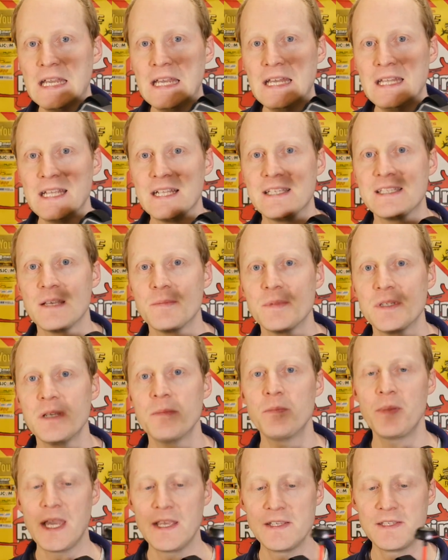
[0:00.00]
That's something
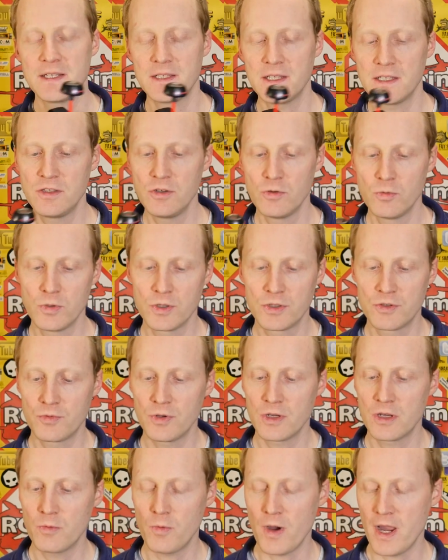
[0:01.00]
basic that you would
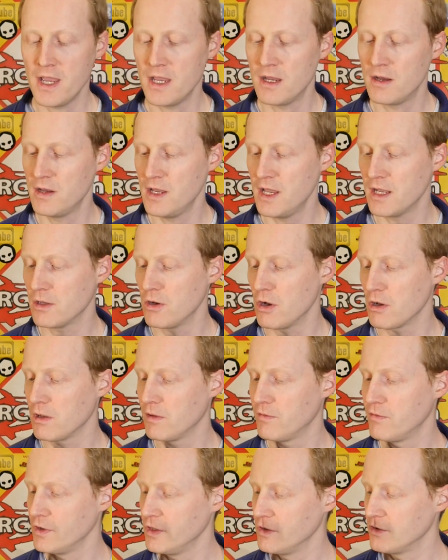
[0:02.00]
require a goggle
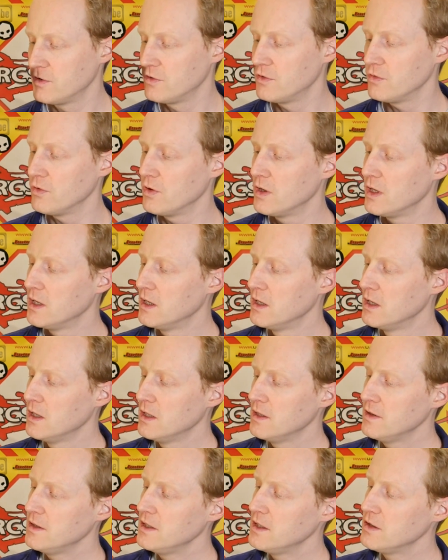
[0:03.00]
for you to do.
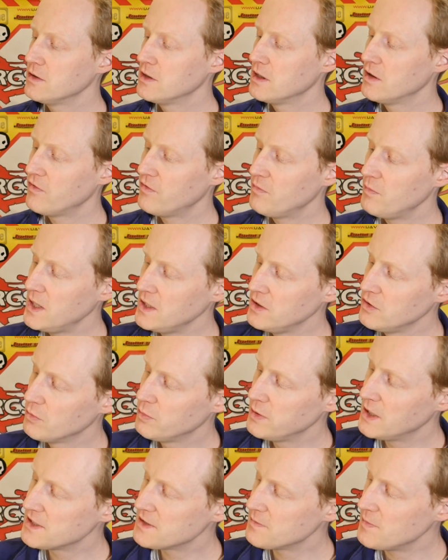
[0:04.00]
Here you have menu
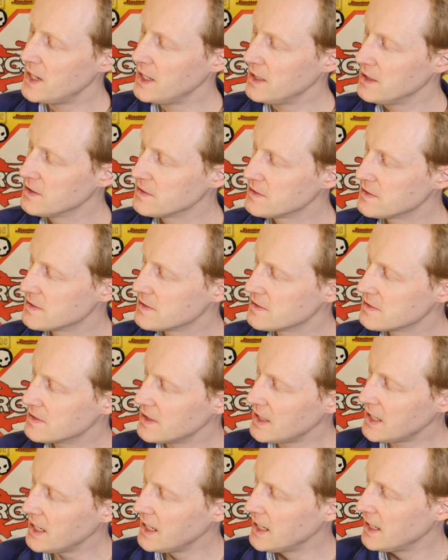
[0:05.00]
plus minus
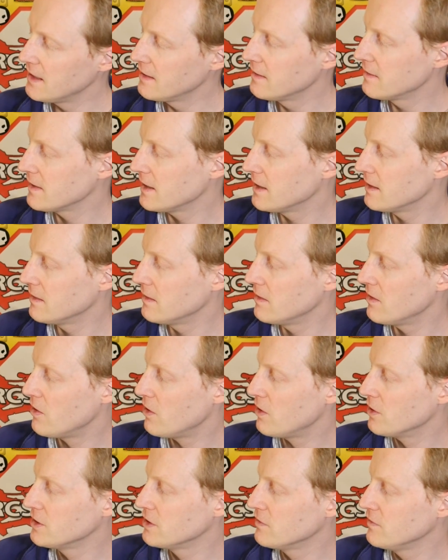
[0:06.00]
and an
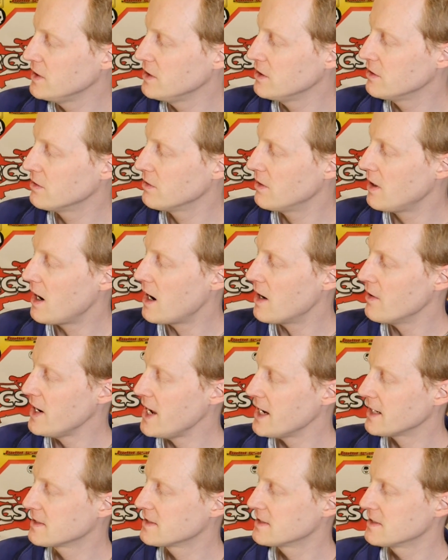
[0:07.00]
audio video
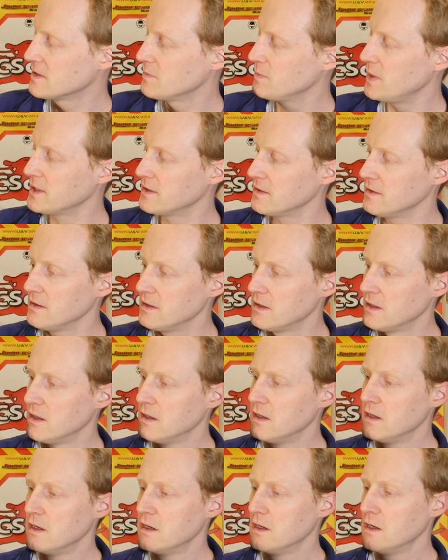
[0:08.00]
RX button
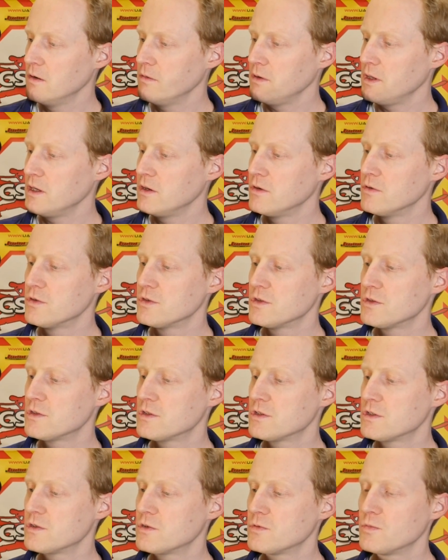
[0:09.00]
where you
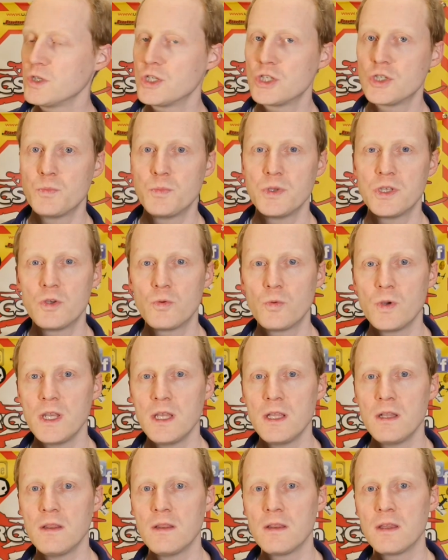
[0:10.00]
switch
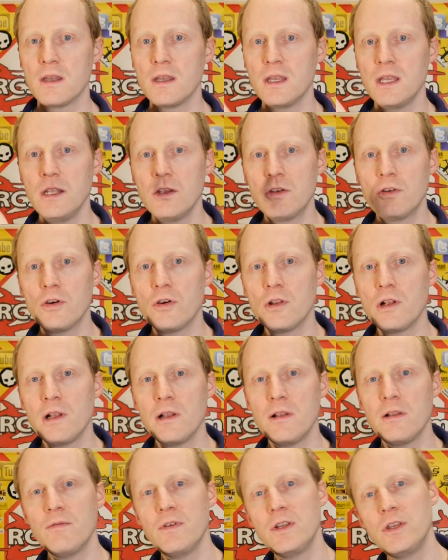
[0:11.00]
between the
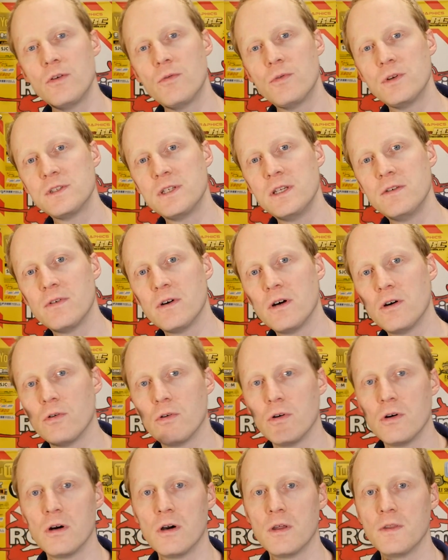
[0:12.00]
internal video receiver
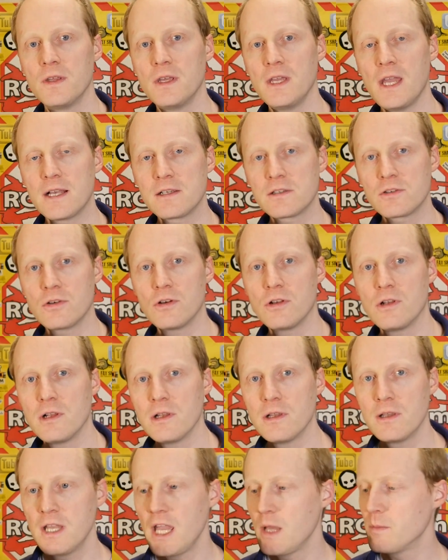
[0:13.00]
or the
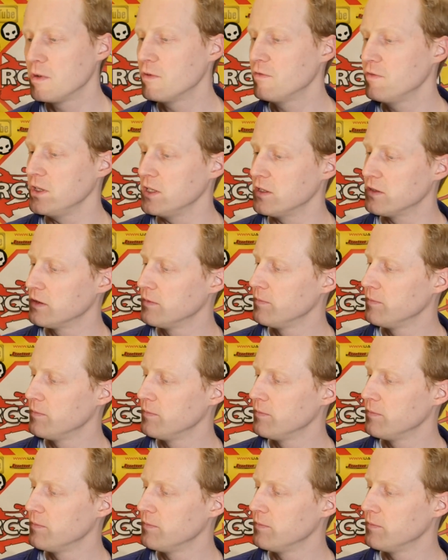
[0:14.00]
external cable feed.